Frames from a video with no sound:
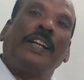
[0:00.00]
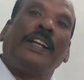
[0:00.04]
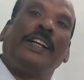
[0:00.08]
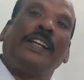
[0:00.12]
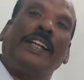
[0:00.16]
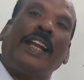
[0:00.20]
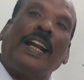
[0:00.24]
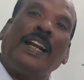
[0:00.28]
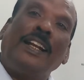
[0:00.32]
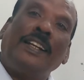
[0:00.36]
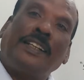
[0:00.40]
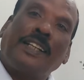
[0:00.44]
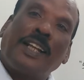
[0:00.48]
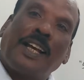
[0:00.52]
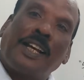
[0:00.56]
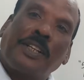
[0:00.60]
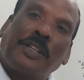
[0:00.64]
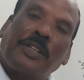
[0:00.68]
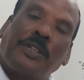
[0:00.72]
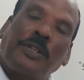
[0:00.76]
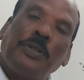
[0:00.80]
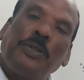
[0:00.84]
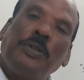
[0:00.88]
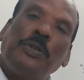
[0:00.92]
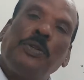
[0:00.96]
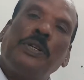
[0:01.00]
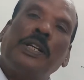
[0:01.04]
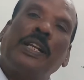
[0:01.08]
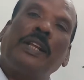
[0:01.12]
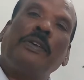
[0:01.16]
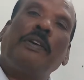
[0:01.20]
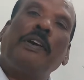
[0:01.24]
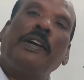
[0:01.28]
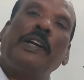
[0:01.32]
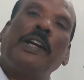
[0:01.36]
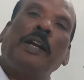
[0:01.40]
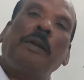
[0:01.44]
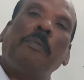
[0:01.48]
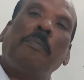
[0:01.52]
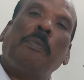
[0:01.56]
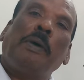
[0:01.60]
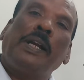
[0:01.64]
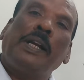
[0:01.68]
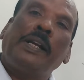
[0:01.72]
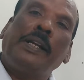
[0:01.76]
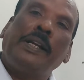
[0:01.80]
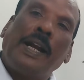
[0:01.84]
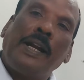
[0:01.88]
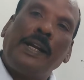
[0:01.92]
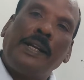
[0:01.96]
delta Q divided
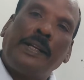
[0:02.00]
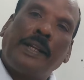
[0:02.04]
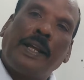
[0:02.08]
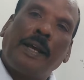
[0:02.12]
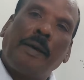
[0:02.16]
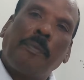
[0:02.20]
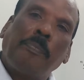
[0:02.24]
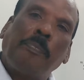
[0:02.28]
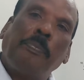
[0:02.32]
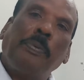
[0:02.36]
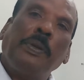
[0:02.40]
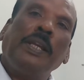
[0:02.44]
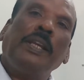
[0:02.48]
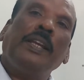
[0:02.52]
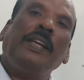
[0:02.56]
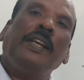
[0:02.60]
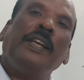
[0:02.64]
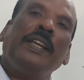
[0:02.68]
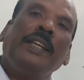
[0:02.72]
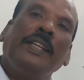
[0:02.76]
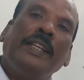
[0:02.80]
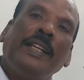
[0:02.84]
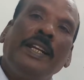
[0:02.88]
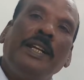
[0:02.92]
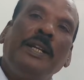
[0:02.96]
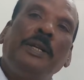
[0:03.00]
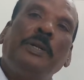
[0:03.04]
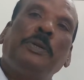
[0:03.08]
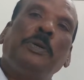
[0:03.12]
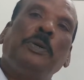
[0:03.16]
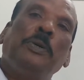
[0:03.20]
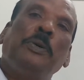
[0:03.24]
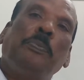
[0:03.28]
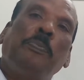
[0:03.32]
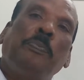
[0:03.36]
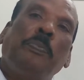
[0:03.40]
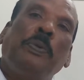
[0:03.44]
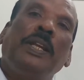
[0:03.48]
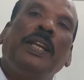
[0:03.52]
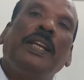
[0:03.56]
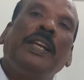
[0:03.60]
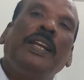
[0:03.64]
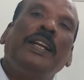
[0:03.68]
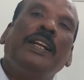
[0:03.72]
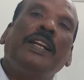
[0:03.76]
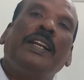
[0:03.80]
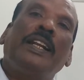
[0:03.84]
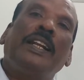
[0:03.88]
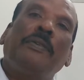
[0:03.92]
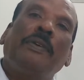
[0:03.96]
by delta P into
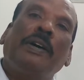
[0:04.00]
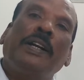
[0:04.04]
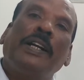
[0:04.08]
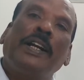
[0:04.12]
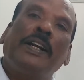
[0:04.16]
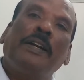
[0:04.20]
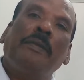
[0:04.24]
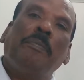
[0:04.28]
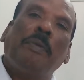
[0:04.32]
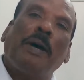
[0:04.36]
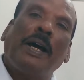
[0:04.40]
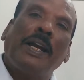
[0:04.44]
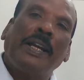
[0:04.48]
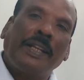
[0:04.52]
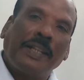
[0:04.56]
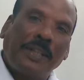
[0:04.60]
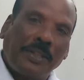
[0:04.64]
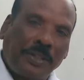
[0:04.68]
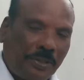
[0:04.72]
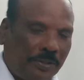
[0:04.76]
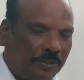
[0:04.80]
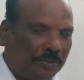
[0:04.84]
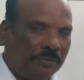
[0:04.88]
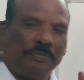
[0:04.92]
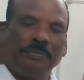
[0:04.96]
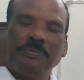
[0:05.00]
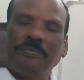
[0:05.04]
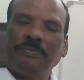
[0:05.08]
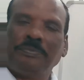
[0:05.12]
P divided by Q.